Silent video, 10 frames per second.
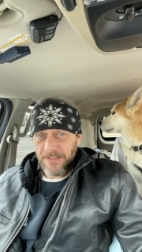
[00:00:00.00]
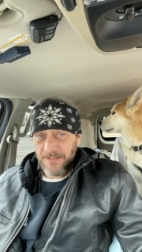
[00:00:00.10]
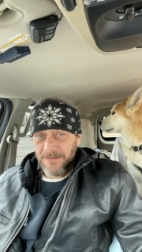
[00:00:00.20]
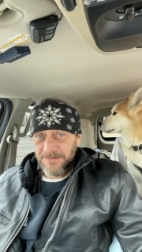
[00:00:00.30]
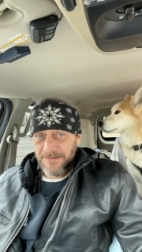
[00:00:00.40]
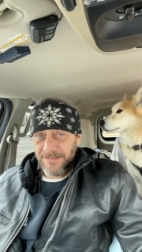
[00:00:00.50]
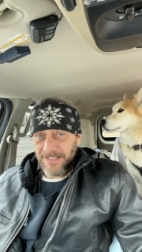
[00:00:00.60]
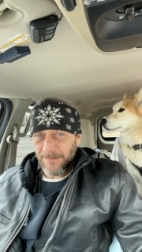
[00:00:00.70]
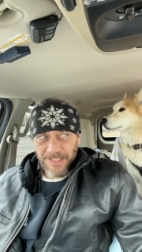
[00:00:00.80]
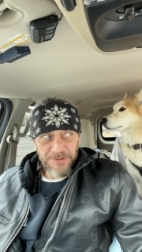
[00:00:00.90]
I'm not
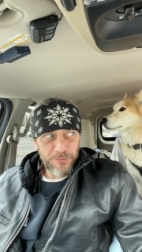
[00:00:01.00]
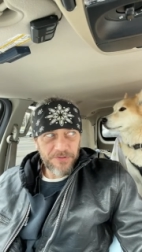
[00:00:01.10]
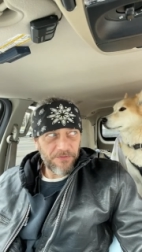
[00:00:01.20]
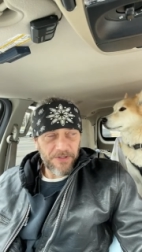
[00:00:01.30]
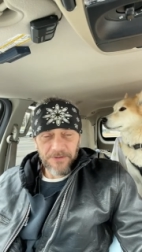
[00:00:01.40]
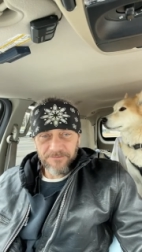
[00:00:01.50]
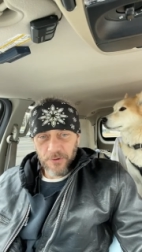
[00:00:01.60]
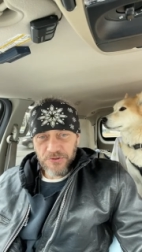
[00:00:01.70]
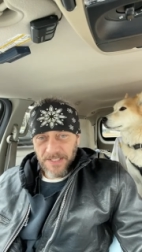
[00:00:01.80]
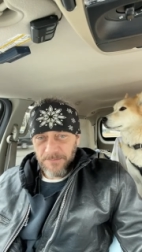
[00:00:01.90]
using their version. I'm
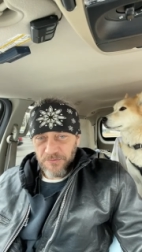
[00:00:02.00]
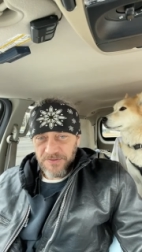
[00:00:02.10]
using the